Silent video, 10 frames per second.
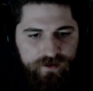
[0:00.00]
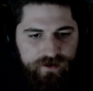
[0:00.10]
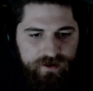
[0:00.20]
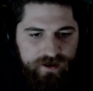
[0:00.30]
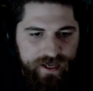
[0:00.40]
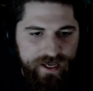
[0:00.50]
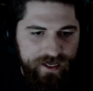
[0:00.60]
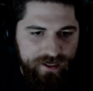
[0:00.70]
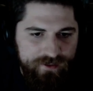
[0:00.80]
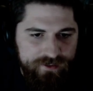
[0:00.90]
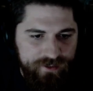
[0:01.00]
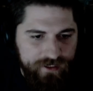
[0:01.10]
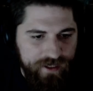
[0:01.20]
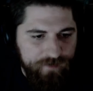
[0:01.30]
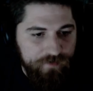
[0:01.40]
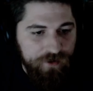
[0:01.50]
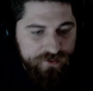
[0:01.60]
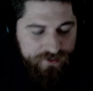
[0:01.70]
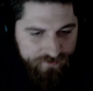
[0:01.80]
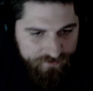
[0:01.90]
And
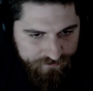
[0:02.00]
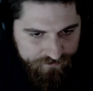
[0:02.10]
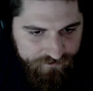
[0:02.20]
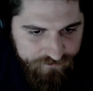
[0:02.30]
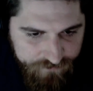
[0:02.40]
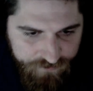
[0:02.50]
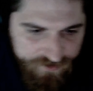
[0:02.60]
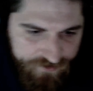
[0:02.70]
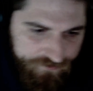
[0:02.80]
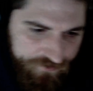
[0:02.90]
MMOdin, who's also known as